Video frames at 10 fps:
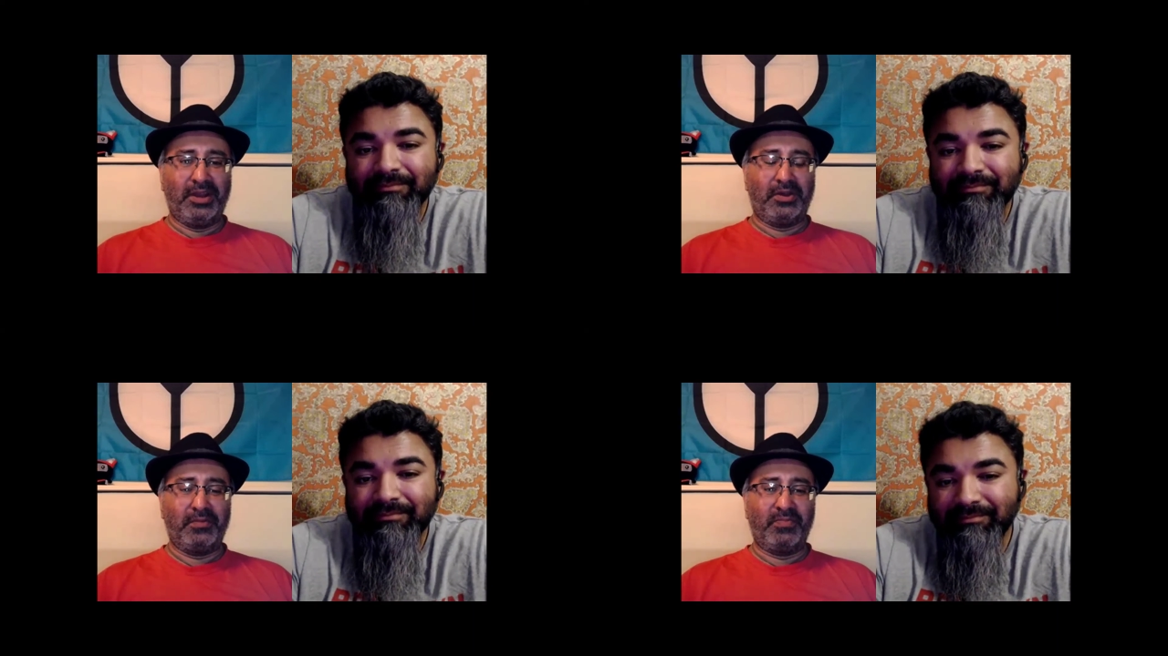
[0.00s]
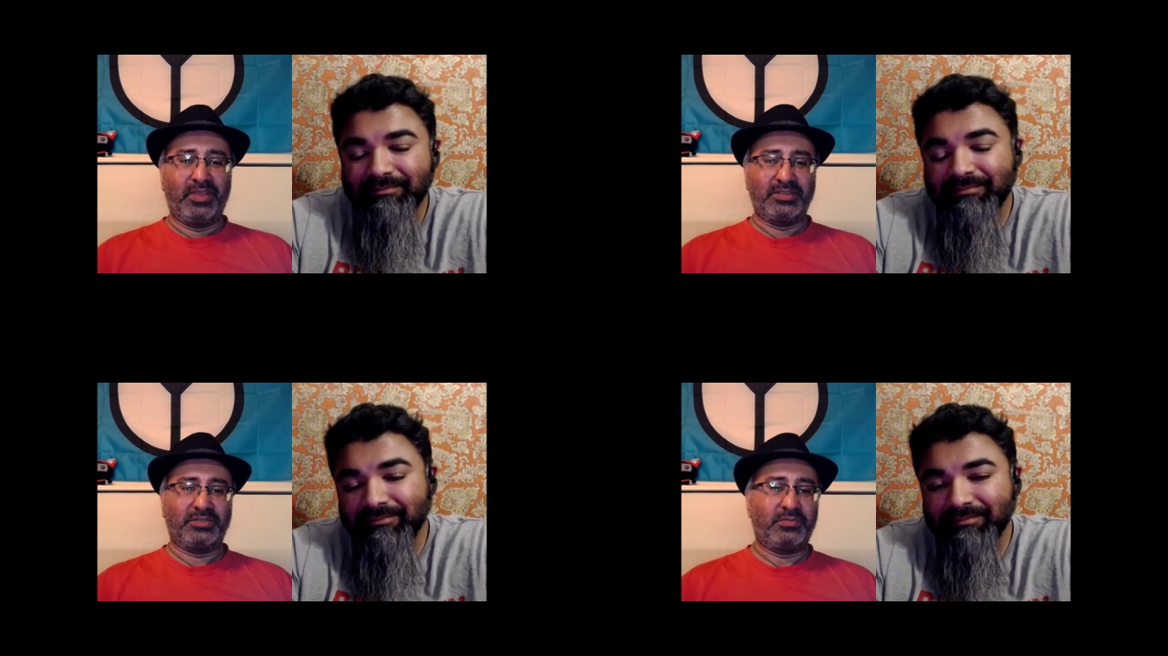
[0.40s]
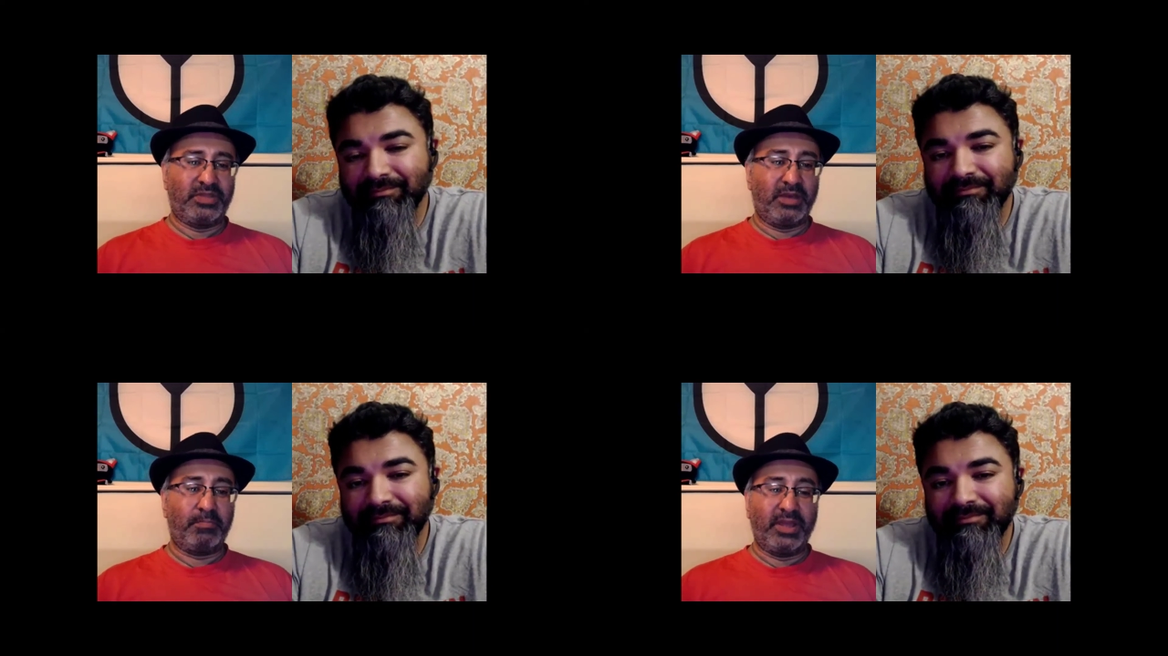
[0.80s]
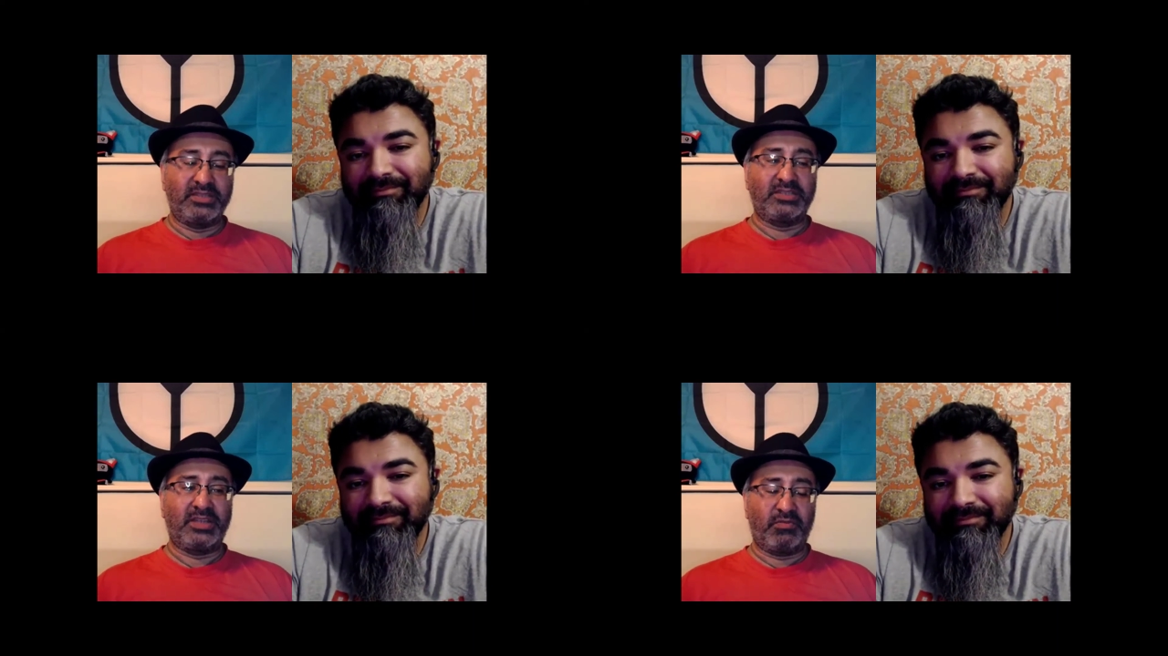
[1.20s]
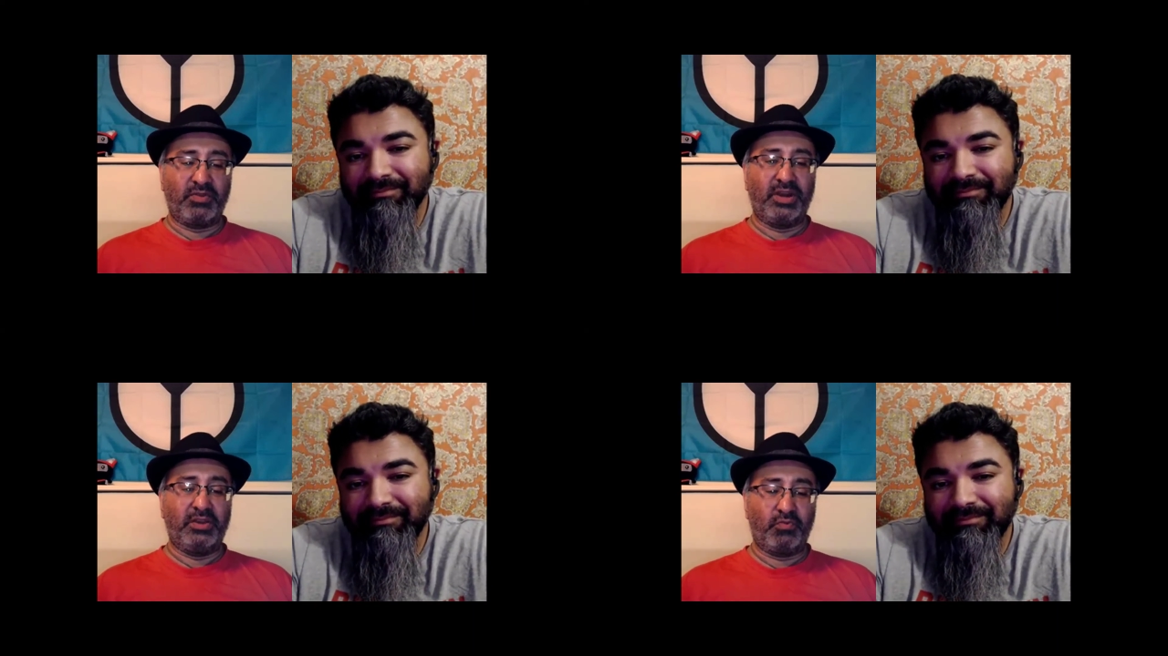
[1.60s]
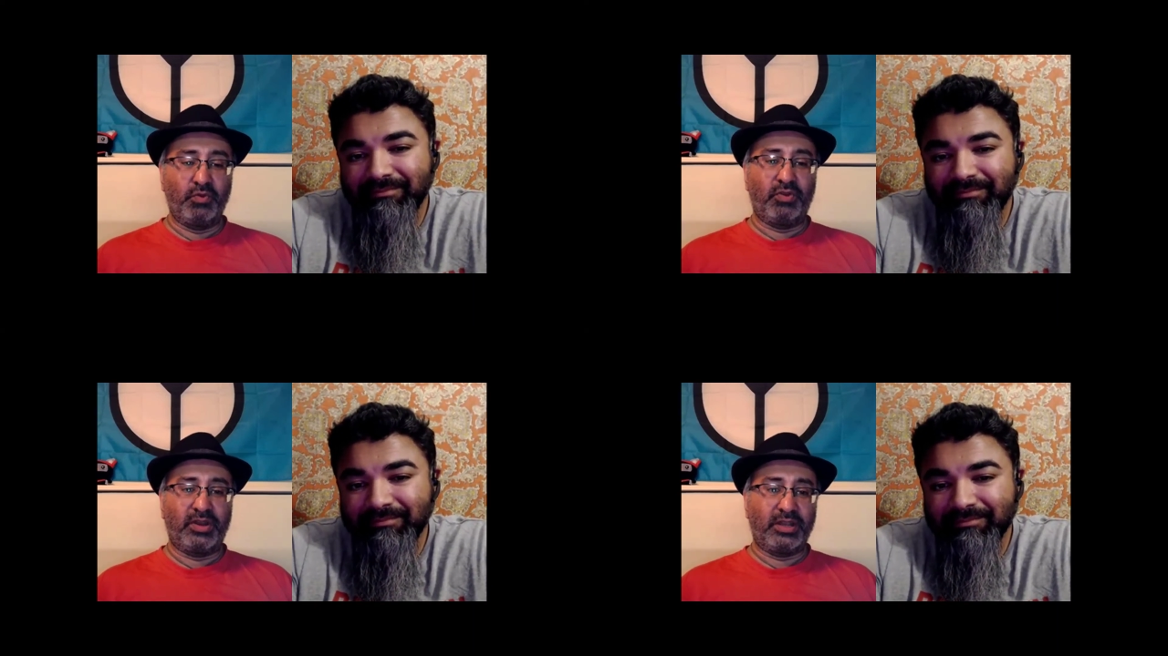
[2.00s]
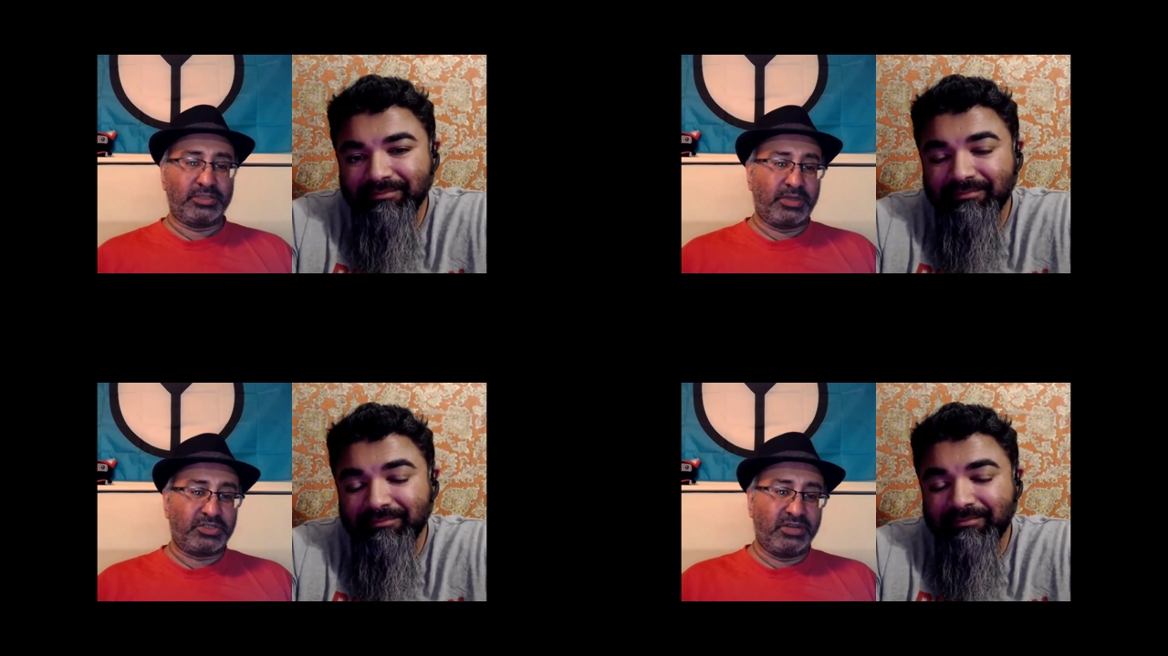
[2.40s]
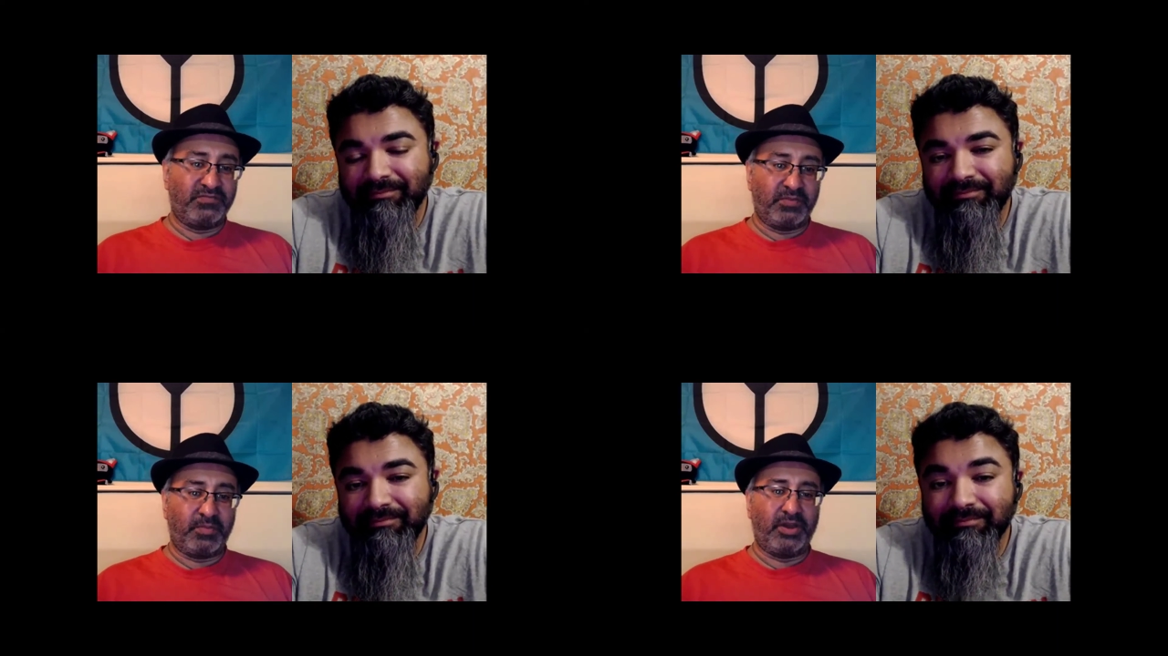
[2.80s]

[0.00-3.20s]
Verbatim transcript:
Speaker 1: You know, because there are places that are really rural, especially in